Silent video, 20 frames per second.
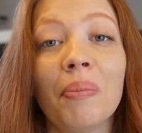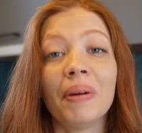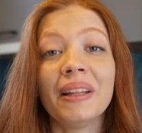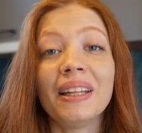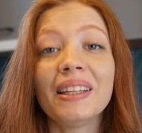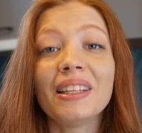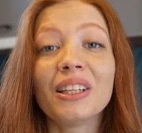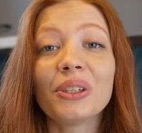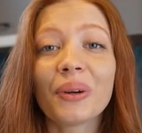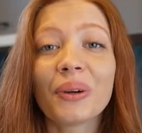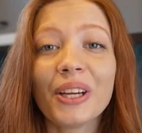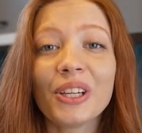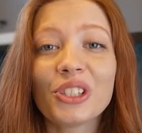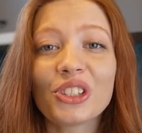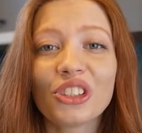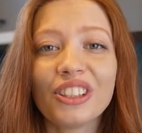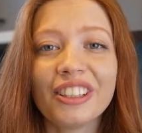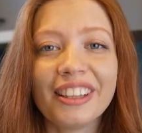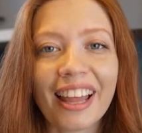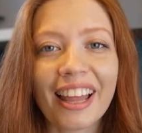
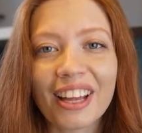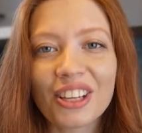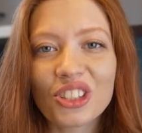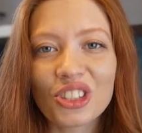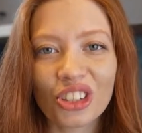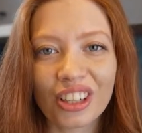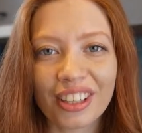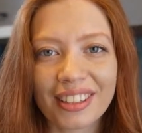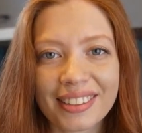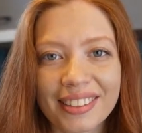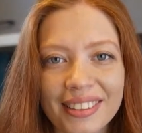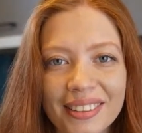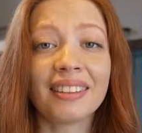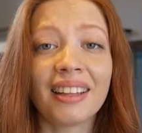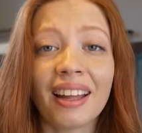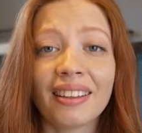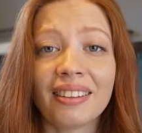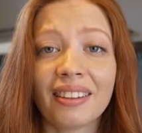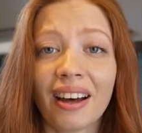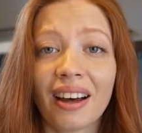Mediterranean lunches
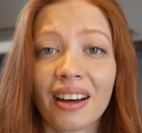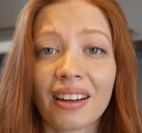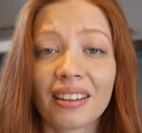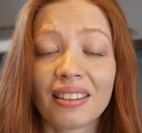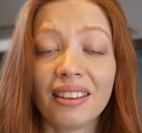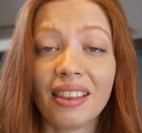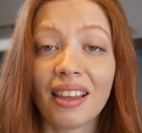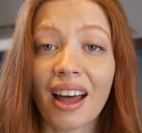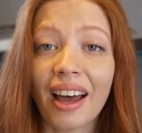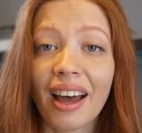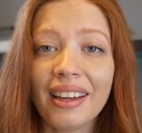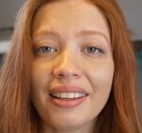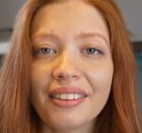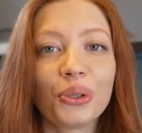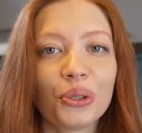that are light,